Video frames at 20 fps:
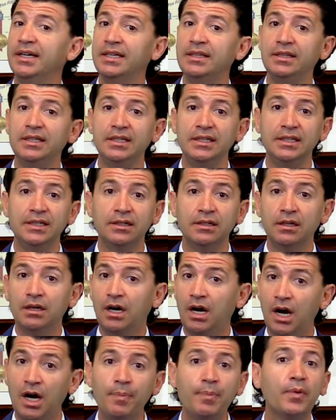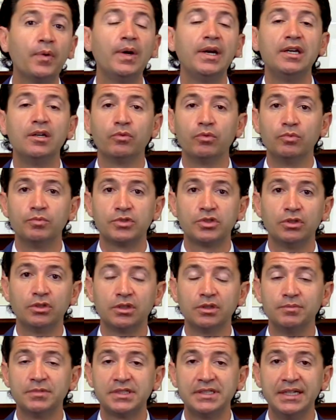in the operating room
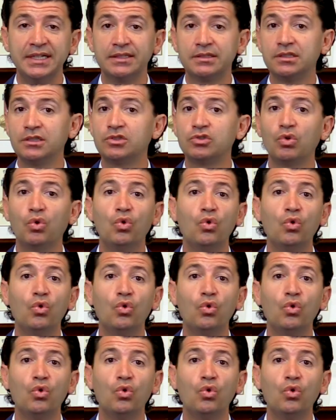circumstances